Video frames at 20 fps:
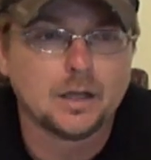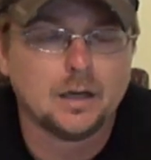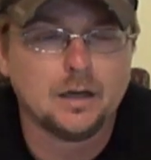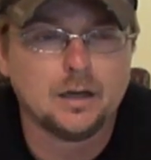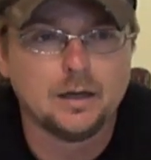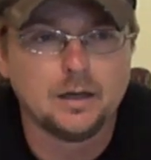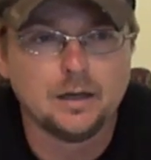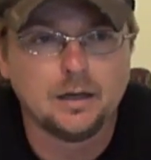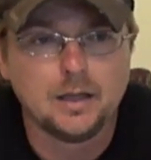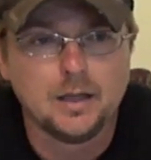
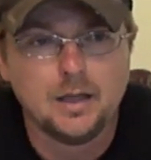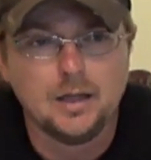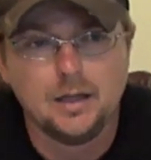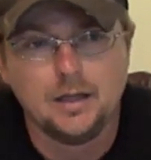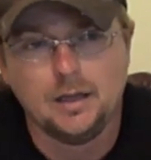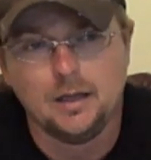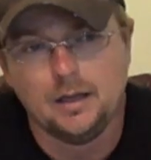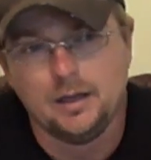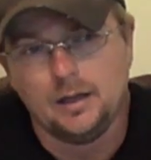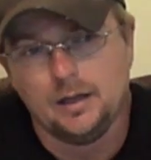The
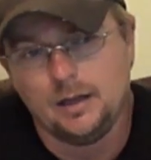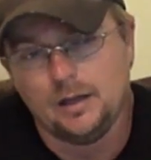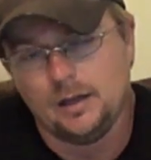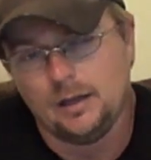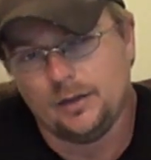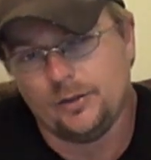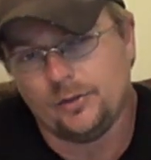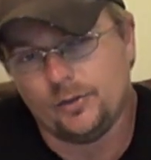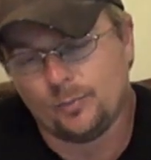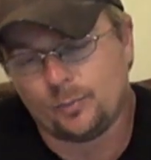
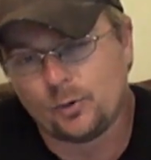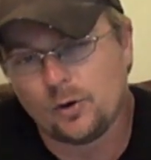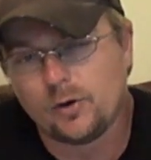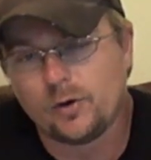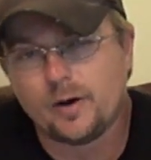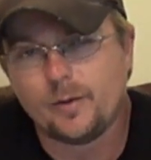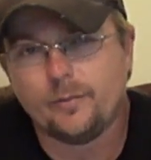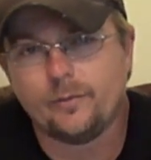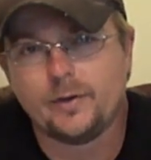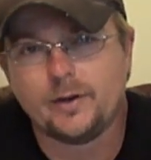
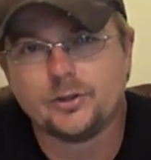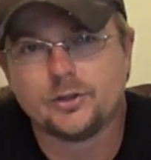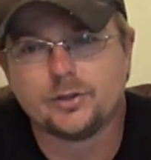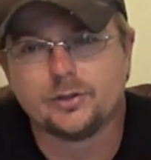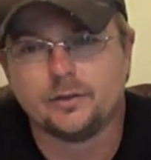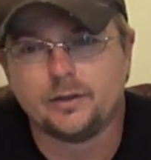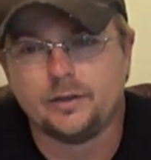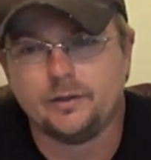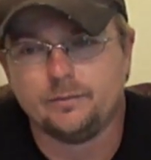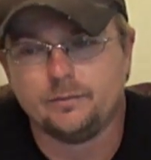program
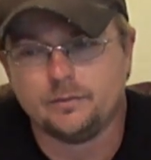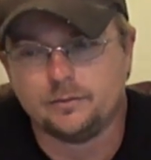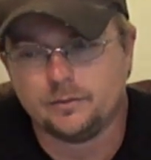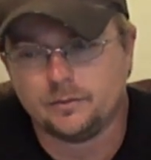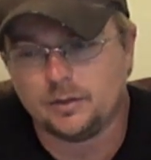eventually